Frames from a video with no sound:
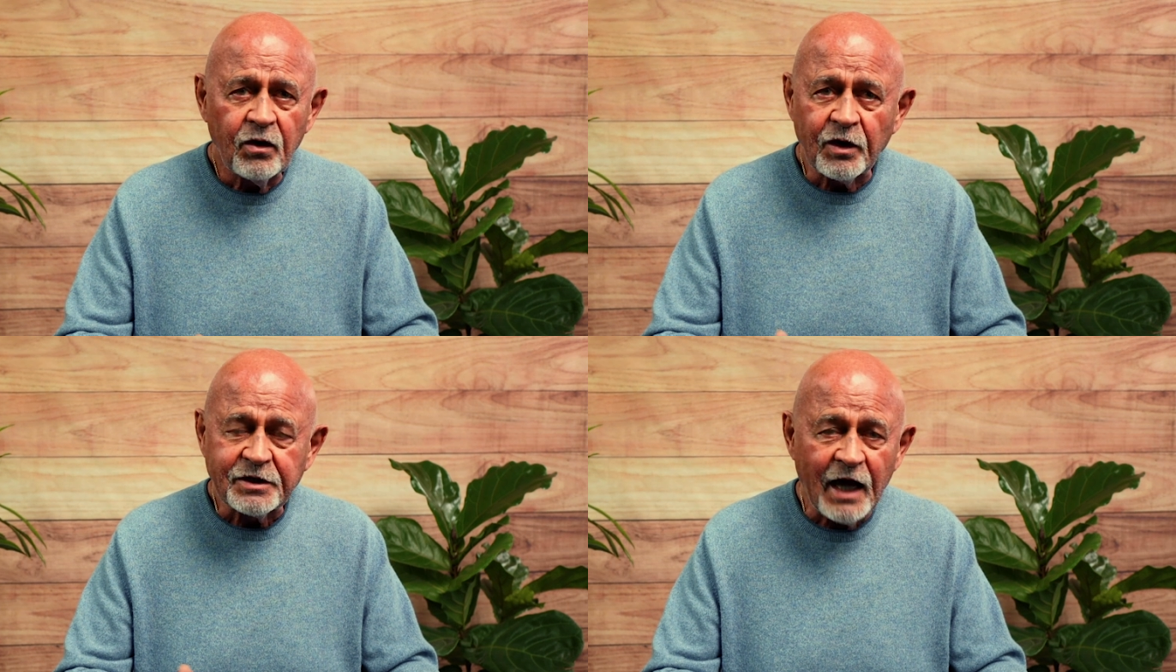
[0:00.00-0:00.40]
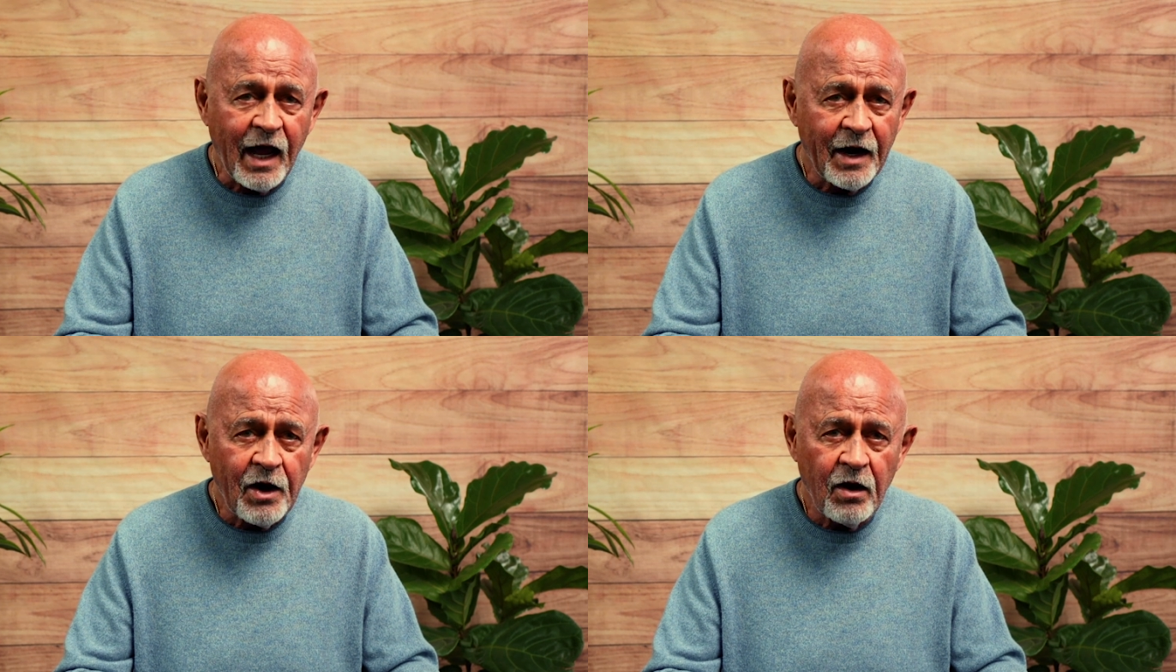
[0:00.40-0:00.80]
or
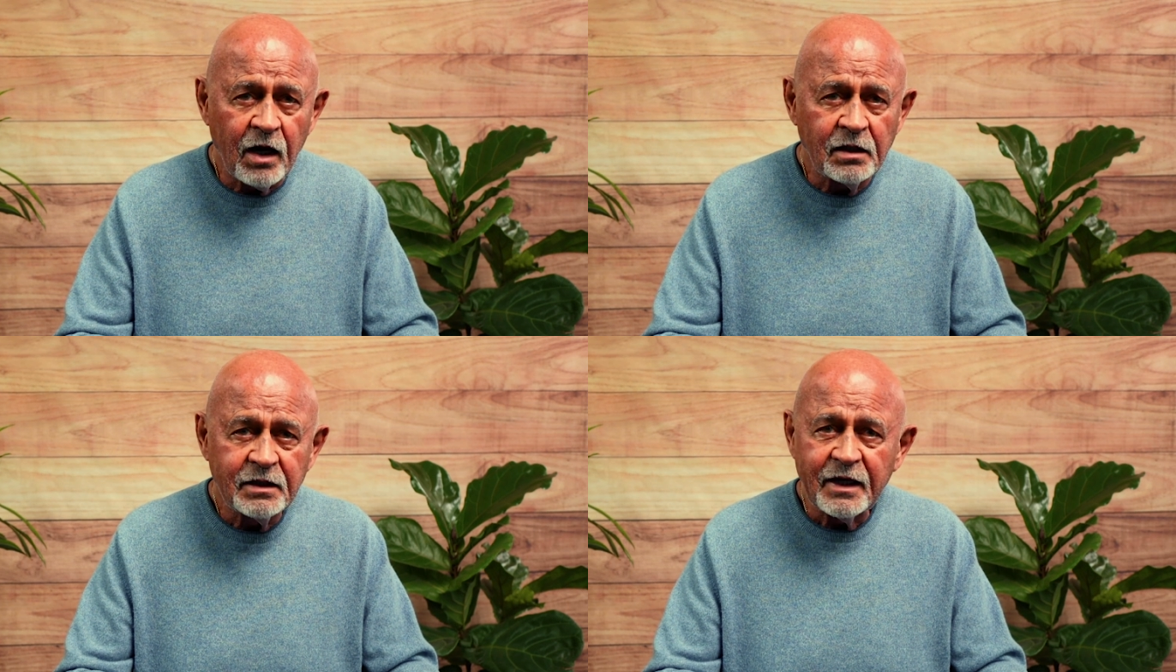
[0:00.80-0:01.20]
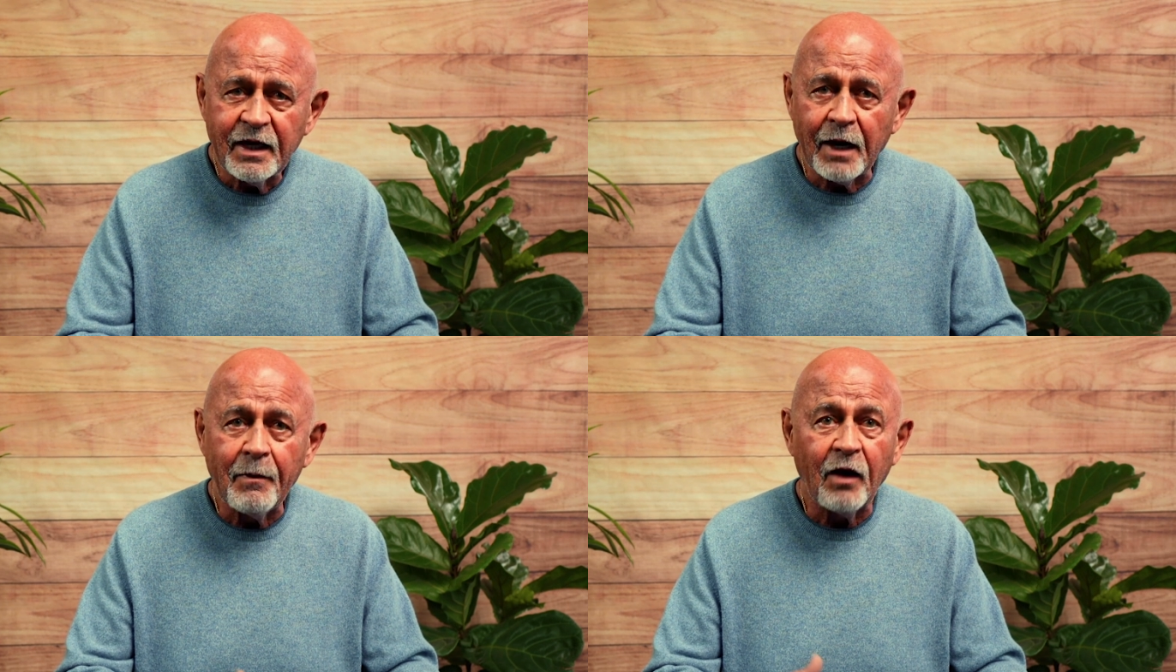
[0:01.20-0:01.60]
Tylenol,
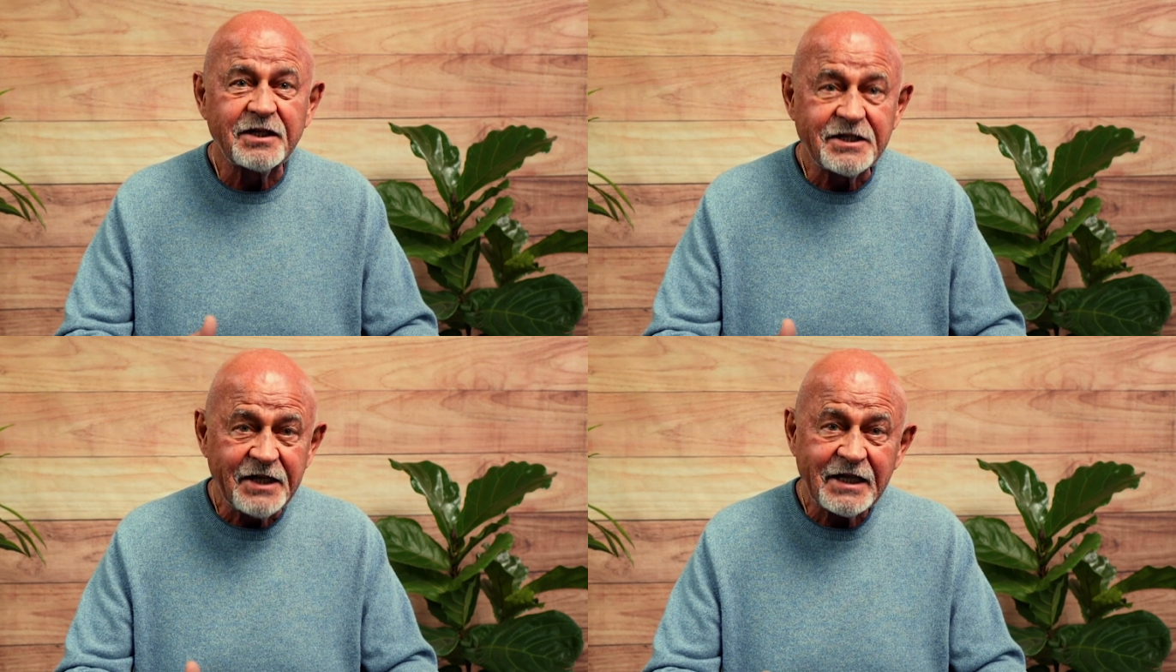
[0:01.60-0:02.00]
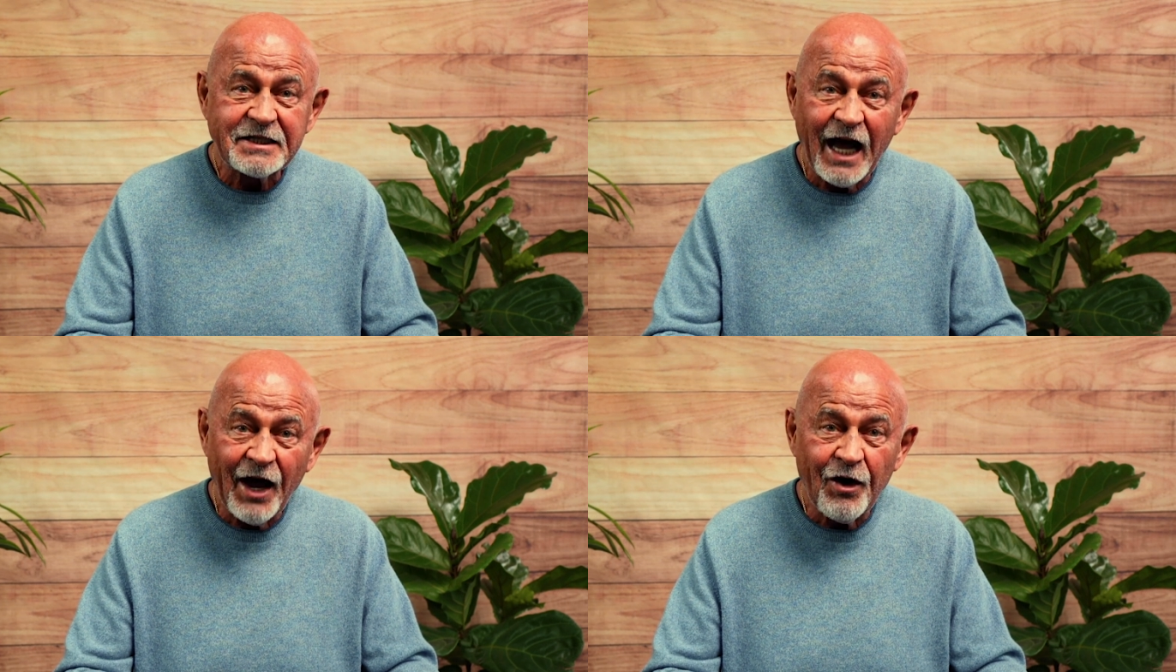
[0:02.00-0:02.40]
and about
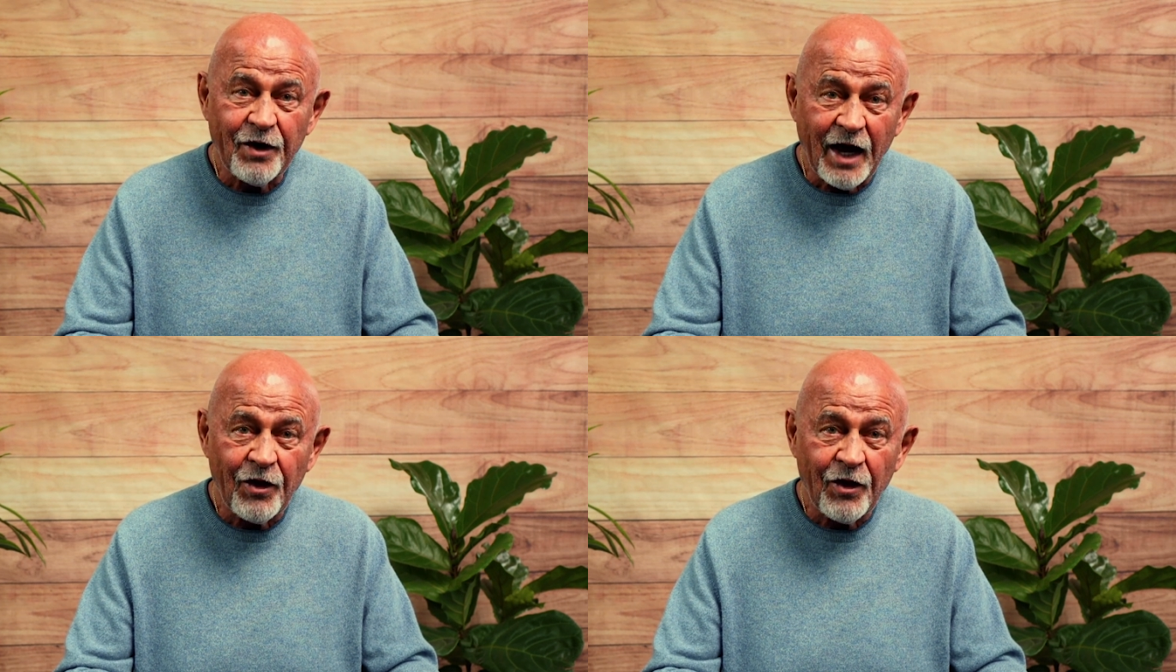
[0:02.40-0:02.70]
six hundred